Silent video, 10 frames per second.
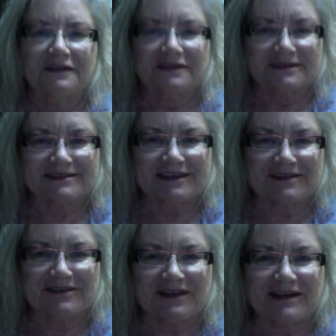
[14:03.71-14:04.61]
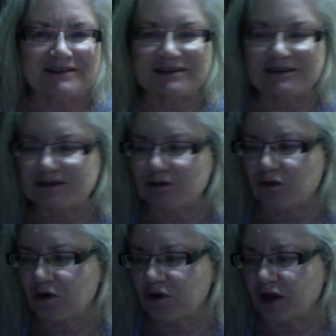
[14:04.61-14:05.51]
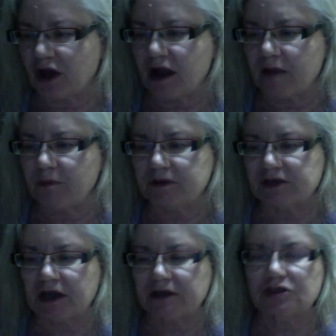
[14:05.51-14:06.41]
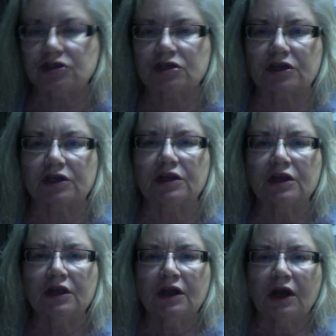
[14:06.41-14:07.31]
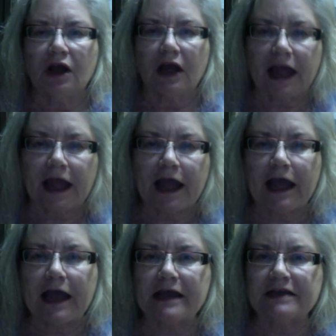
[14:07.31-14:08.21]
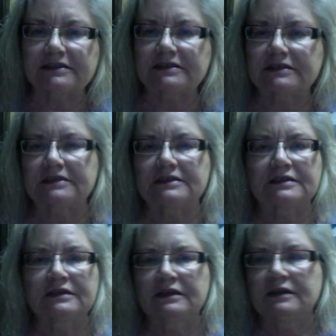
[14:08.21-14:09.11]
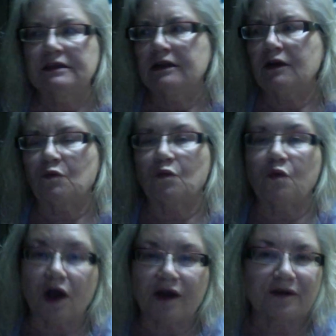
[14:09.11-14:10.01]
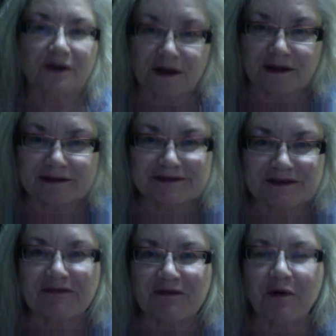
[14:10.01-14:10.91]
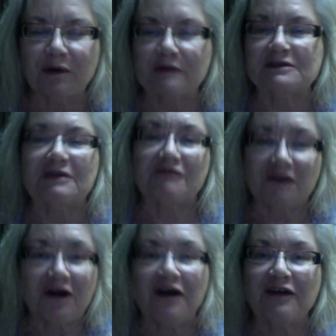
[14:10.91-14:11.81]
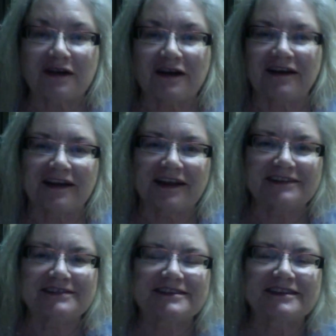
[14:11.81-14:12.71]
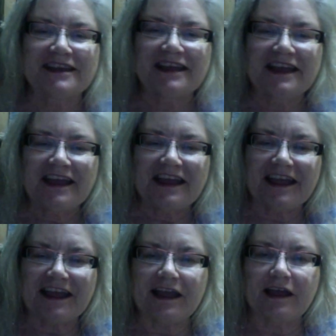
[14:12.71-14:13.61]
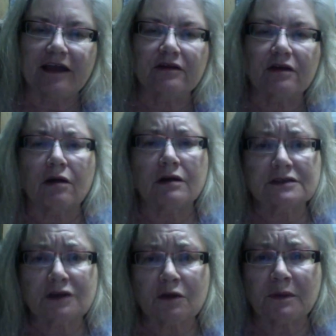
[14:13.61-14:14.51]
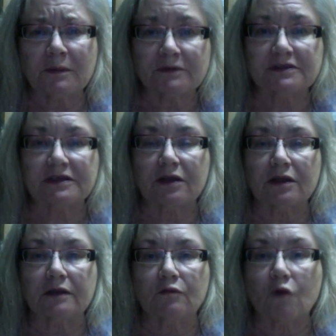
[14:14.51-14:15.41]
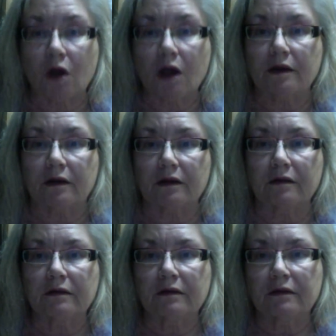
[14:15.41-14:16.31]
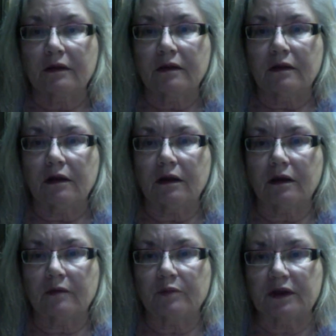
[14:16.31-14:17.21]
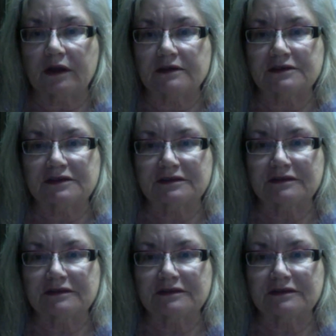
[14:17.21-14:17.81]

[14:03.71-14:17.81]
the sunglasses or the eye protection, hats, water guns, of course, of all kinds, and also people selling water, because